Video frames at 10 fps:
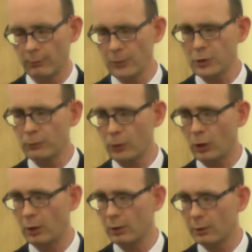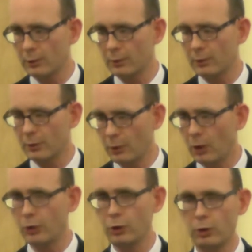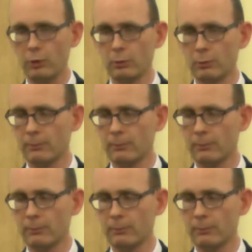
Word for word: First of all, God knew.